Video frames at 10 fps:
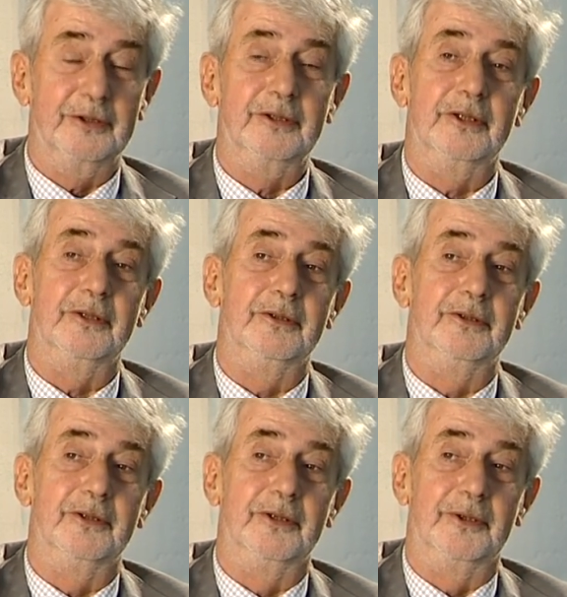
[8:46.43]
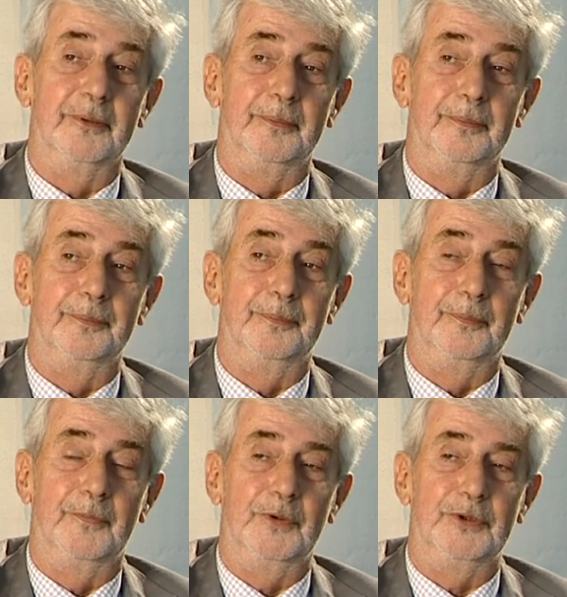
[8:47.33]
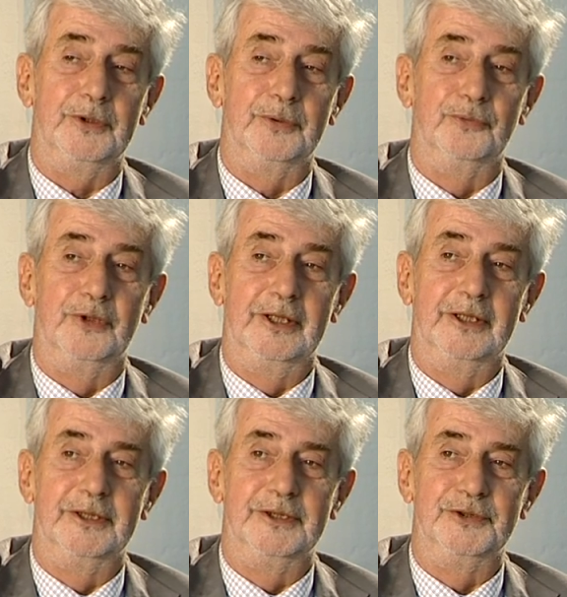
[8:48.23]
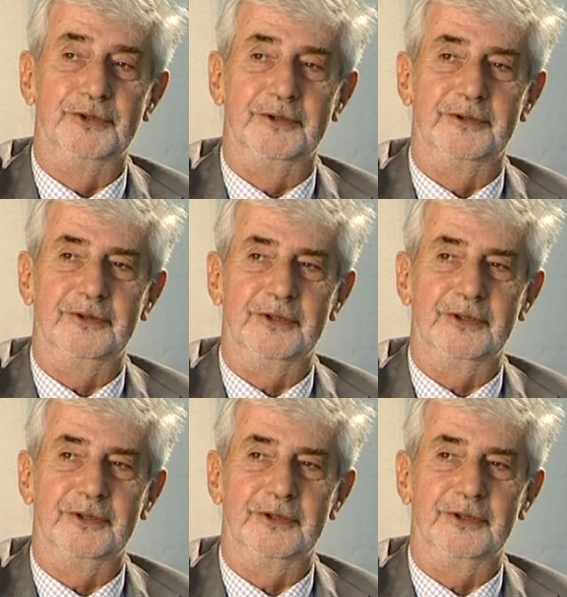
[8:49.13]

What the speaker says: and you'll realise that